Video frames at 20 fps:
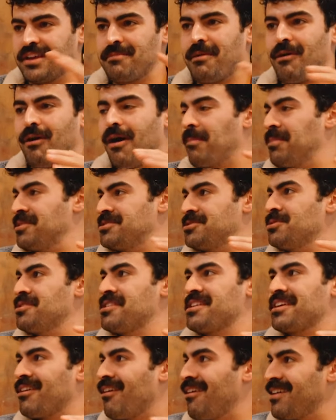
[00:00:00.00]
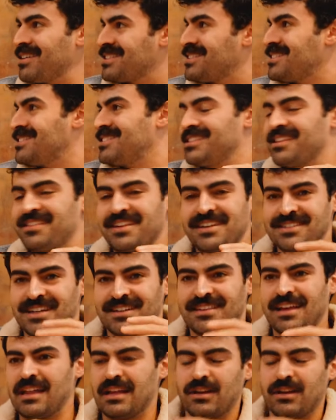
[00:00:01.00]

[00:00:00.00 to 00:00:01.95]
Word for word: about opportunity costs and things like that.